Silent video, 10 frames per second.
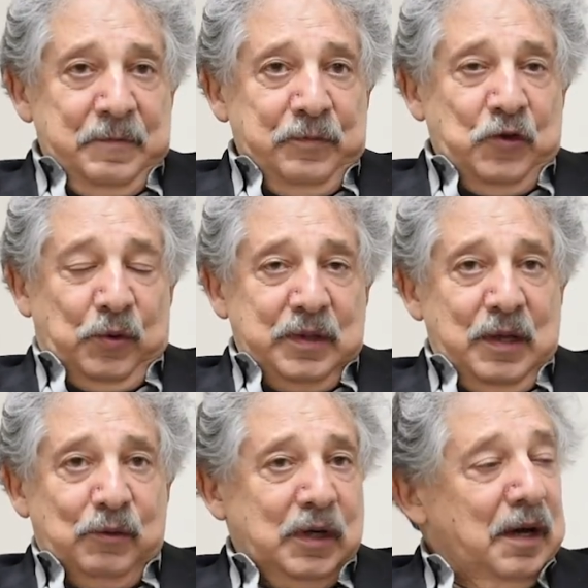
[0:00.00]
knowing
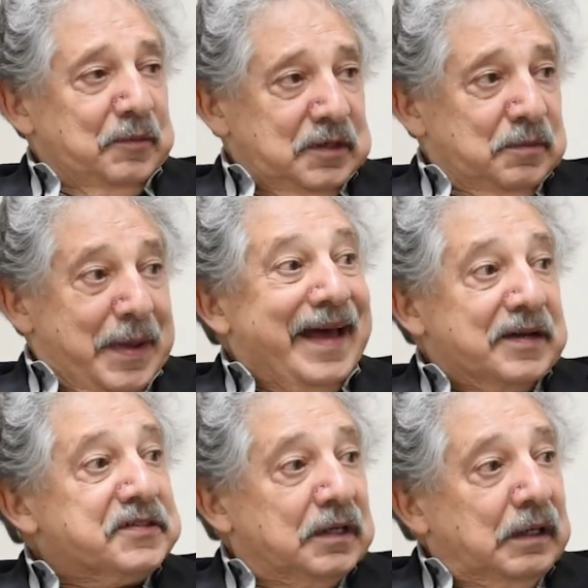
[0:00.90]
they were coming to
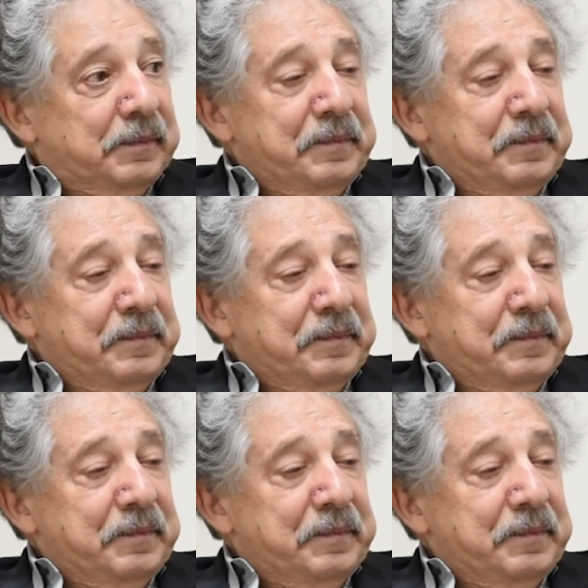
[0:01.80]
Madison,